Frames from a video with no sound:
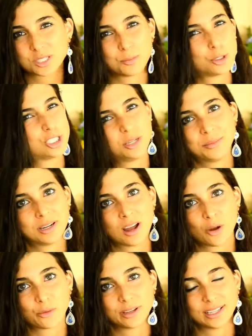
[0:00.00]
mushy, but
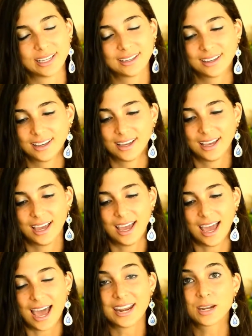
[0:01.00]
not really.
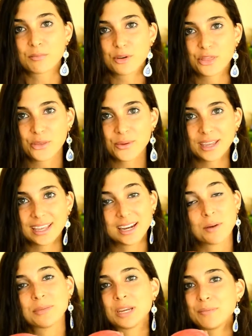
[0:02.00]
And number 3,
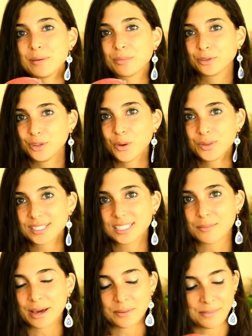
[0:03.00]
not many people know this
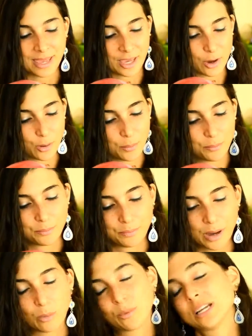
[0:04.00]
about a mango,
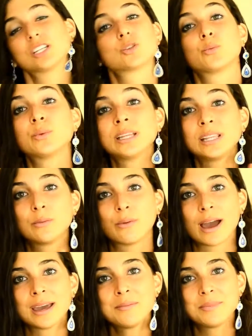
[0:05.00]
but when it's really
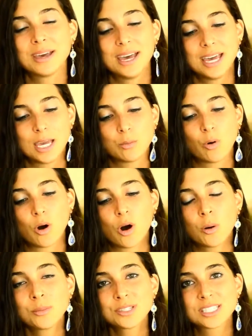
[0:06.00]
ripe, it will
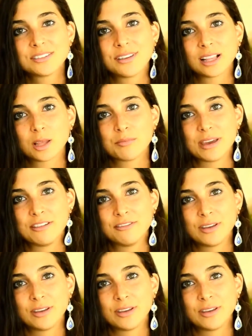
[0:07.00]
almost develop a